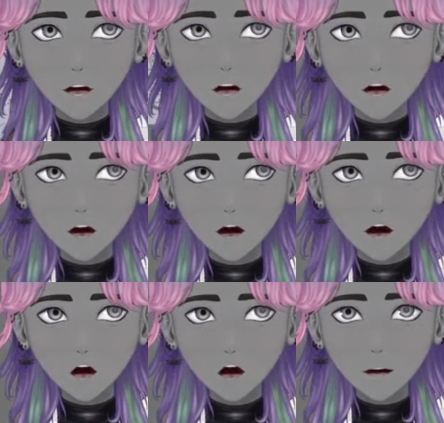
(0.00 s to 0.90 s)
I
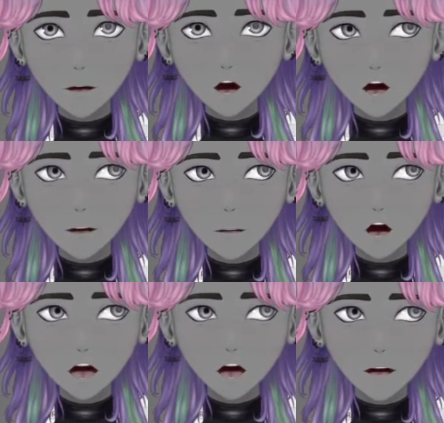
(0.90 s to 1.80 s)
felt like we needed
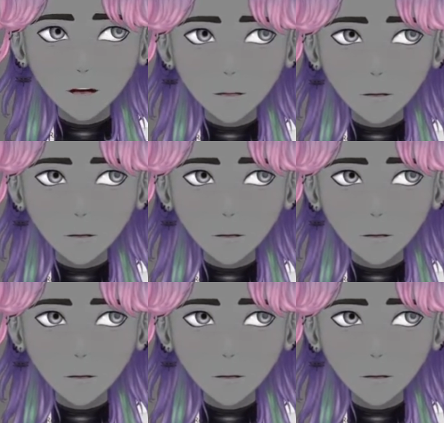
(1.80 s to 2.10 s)
something,